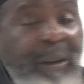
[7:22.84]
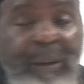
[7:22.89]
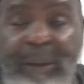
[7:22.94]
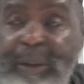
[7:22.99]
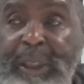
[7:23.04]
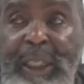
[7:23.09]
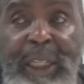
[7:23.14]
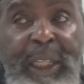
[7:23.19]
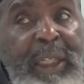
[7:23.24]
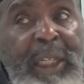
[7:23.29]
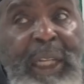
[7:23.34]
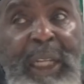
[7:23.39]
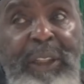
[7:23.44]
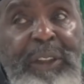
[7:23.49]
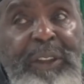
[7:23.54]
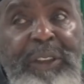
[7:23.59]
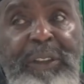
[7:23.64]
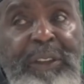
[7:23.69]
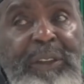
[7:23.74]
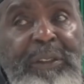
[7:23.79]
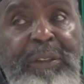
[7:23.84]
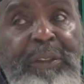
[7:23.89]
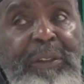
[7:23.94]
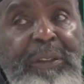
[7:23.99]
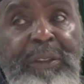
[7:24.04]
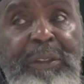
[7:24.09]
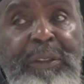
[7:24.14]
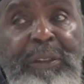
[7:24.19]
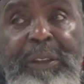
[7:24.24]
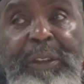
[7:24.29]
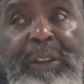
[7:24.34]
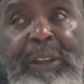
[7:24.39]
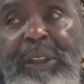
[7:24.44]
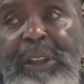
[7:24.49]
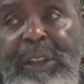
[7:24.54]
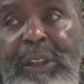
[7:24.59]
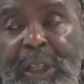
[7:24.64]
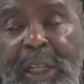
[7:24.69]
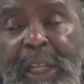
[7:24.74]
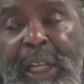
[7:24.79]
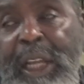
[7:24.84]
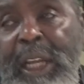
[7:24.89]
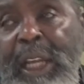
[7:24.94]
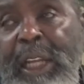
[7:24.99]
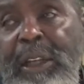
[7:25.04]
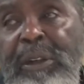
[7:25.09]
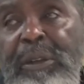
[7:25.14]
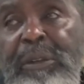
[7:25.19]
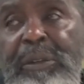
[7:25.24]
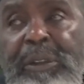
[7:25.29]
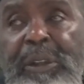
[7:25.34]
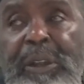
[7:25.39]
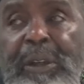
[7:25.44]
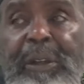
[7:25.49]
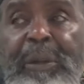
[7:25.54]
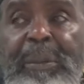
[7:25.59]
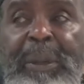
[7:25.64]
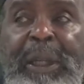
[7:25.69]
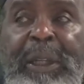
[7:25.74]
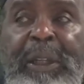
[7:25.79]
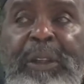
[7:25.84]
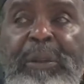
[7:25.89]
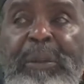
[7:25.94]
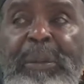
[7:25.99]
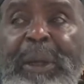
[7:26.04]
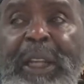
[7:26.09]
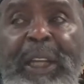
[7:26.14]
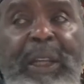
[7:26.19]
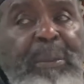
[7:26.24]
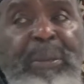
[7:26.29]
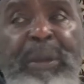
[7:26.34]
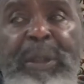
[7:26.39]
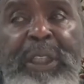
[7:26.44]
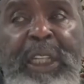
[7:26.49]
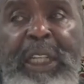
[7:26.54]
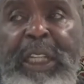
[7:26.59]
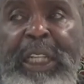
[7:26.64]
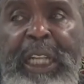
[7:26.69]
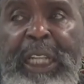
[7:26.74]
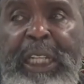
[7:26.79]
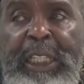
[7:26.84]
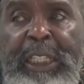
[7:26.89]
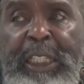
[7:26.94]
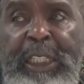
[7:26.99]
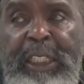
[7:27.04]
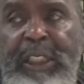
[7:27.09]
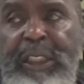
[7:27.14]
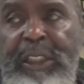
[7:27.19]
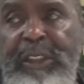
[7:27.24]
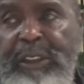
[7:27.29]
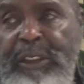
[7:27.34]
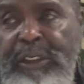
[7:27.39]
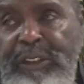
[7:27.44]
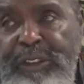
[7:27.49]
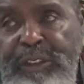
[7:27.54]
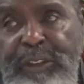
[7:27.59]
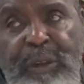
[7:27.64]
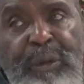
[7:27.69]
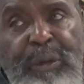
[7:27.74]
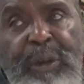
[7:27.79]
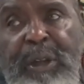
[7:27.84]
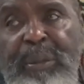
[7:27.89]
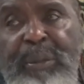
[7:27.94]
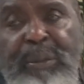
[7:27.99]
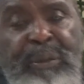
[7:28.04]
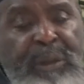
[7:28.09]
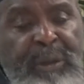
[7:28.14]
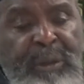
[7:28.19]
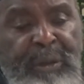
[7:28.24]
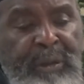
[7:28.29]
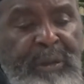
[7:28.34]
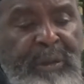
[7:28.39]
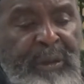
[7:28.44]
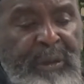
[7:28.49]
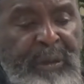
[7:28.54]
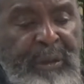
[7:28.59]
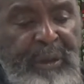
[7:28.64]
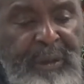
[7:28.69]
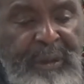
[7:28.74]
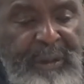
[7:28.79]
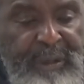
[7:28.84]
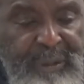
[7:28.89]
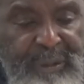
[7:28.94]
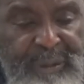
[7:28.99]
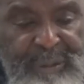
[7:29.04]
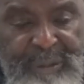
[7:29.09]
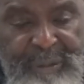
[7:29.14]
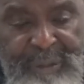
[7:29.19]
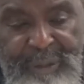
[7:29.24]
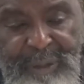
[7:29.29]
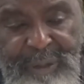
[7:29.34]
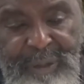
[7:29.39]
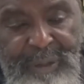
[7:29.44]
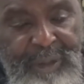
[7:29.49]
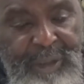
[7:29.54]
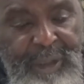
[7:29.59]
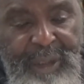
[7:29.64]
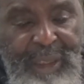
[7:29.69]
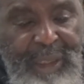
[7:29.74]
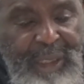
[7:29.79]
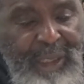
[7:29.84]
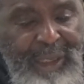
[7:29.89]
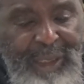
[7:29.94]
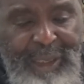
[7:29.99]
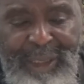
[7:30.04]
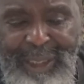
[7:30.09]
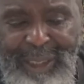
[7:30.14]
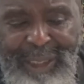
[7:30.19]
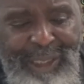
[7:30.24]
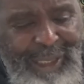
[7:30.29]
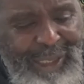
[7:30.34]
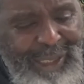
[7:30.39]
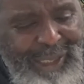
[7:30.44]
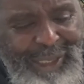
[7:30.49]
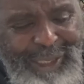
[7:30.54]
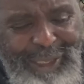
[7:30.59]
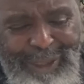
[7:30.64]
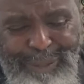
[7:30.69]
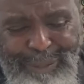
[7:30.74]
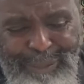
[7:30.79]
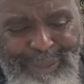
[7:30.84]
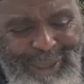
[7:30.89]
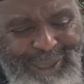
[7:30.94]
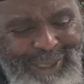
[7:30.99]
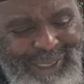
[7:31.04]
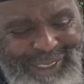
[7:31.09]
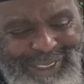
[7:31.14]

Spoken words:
they're not, I ain't gonna talk about nobody, but they not sold up real good. They not,